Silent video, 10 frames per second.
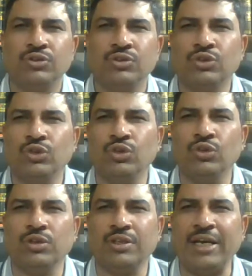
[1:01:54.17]

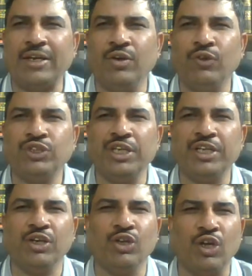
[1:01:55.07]
So, thank you for
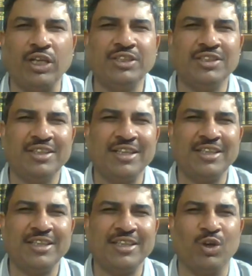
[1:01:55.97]
sharing your knowledge.
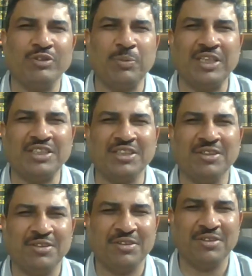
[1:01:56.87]
It's always a
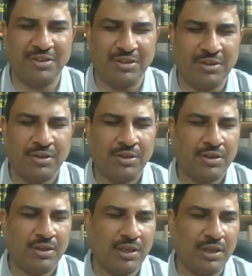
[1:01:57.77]
pleasure
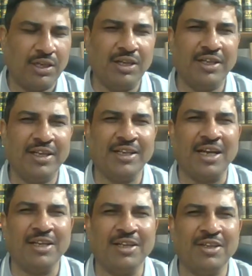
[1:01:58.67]
learning and
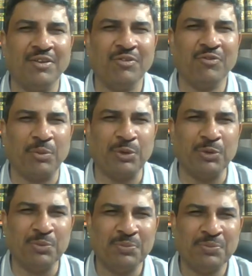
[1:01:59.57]
unlearning from you.